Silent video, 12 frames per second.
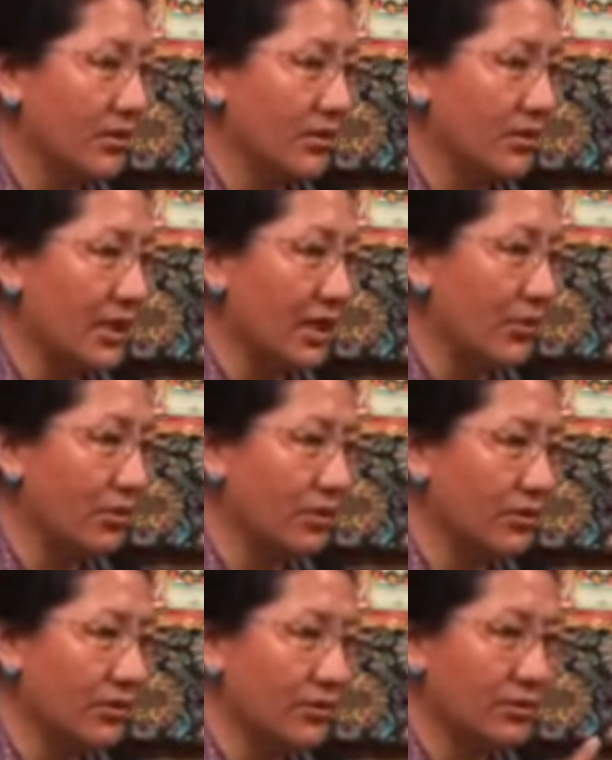
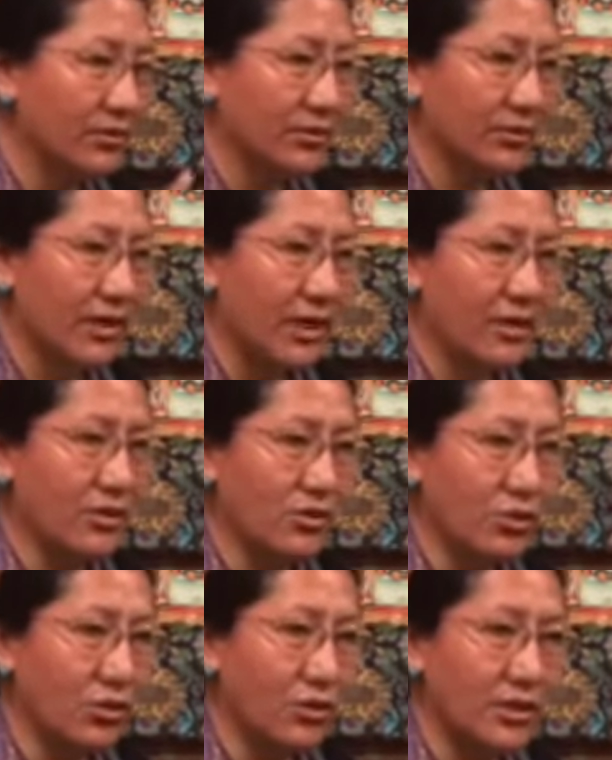Sour and
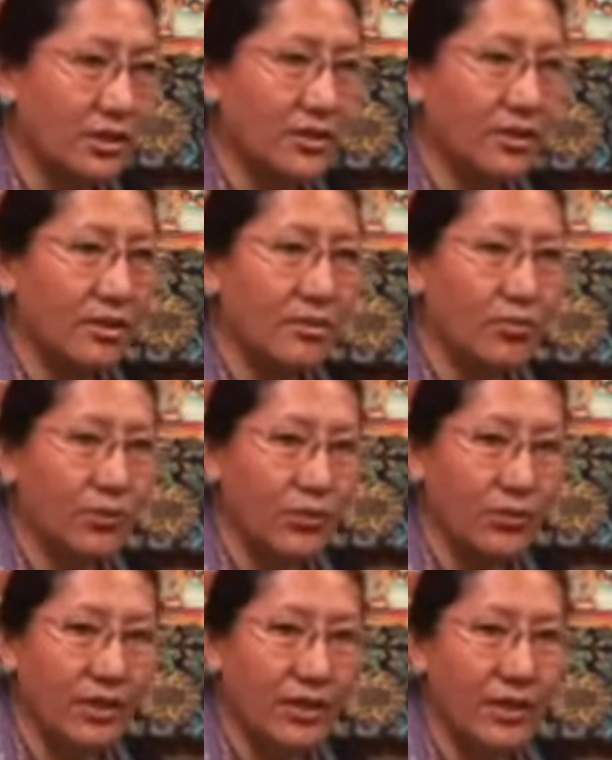salty
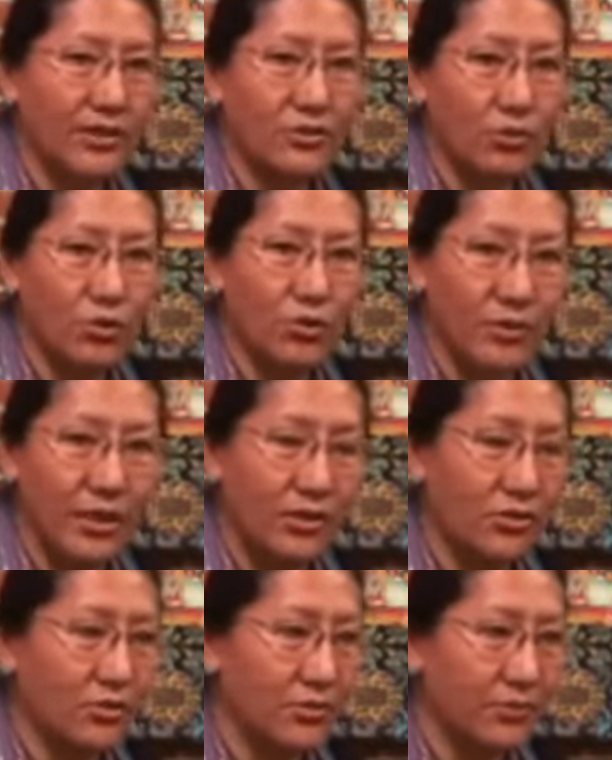both has warm
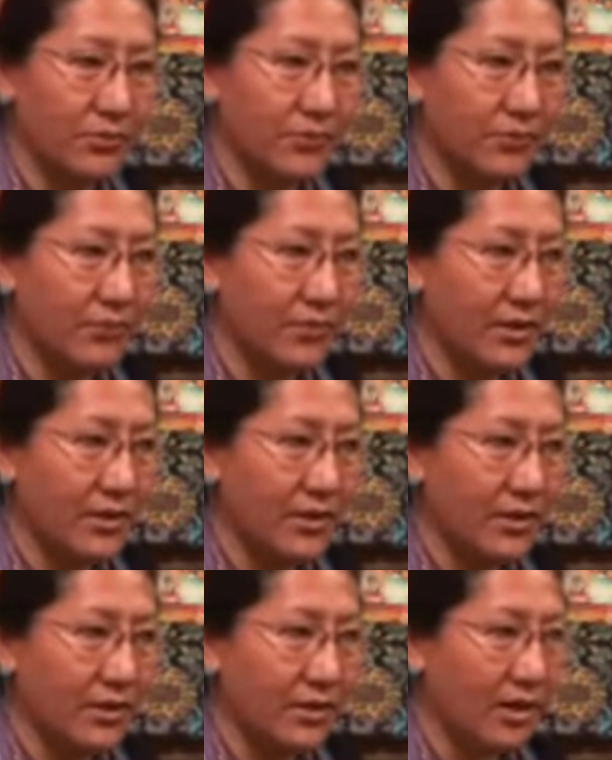nature.
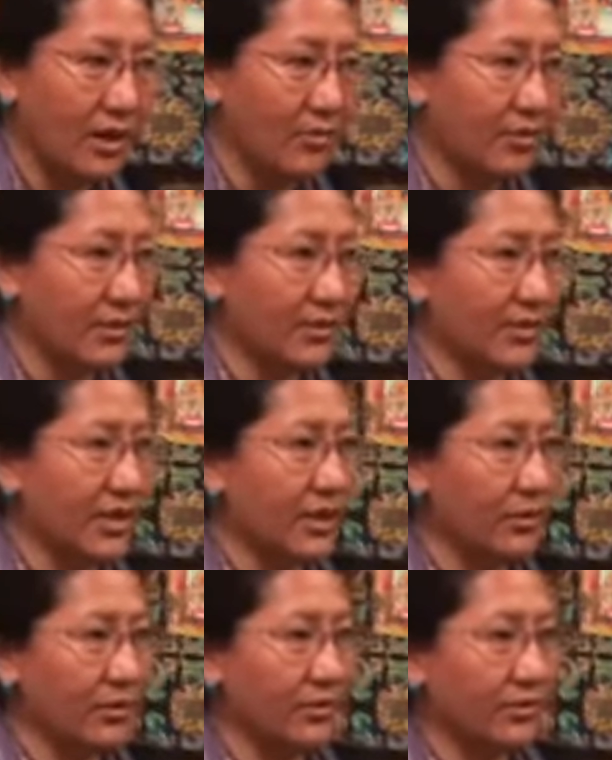How about
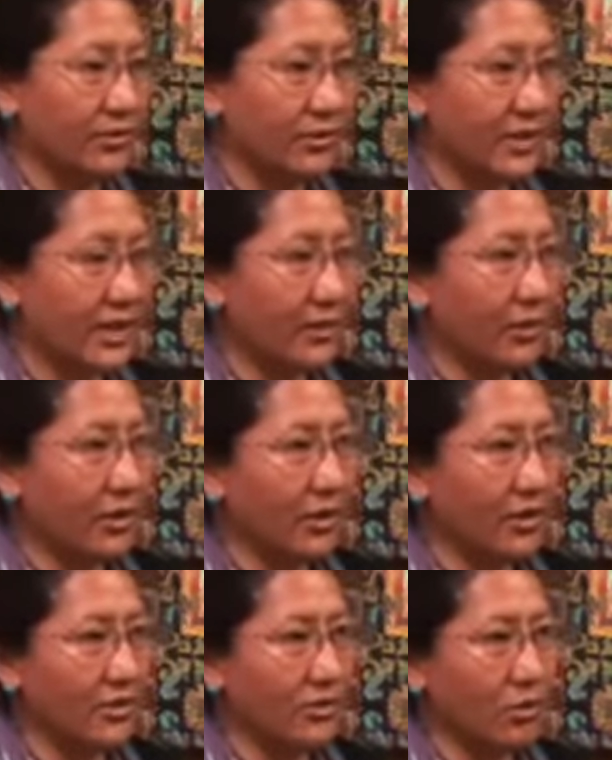sour? Sour
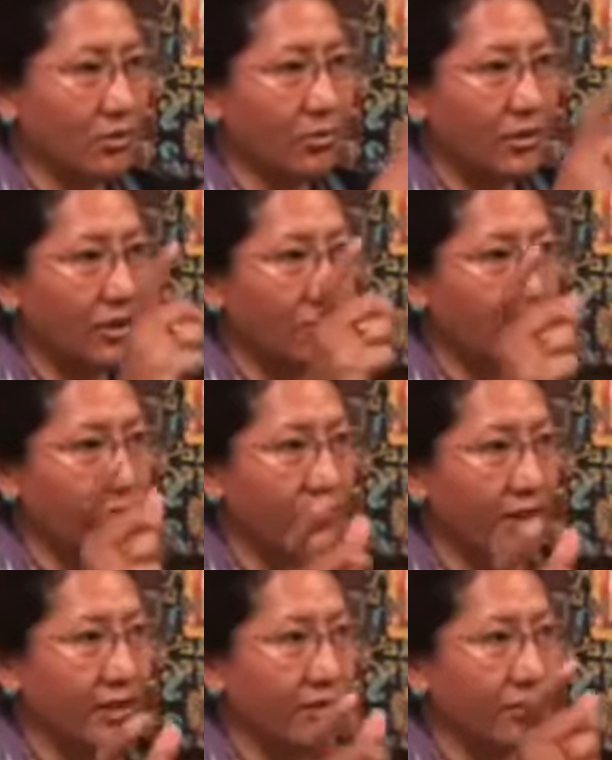is combination of
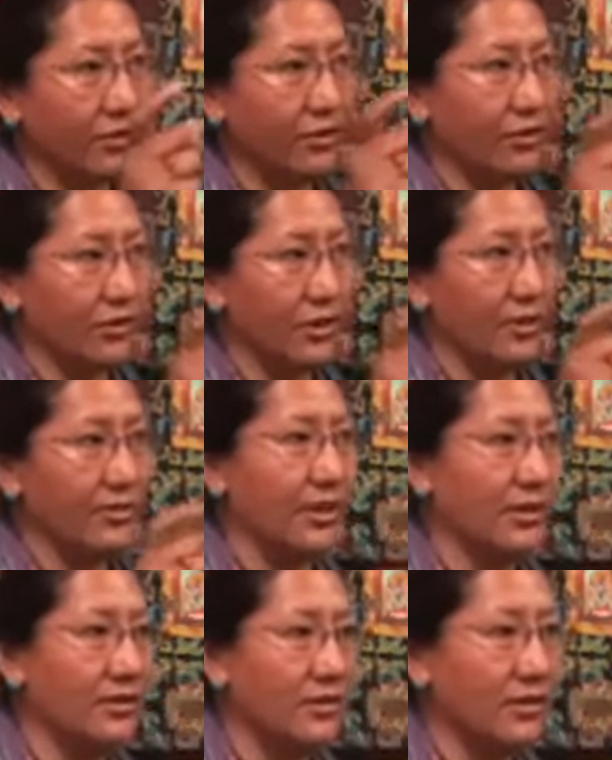fire and the earth
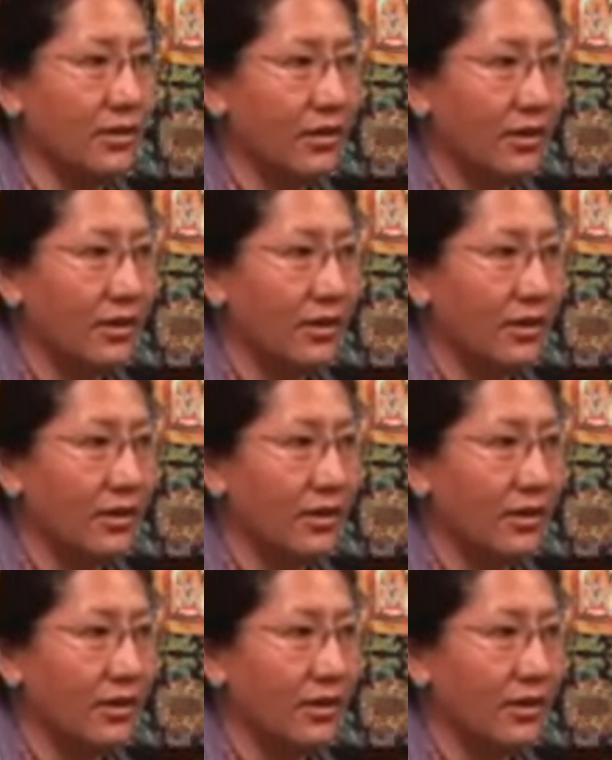element.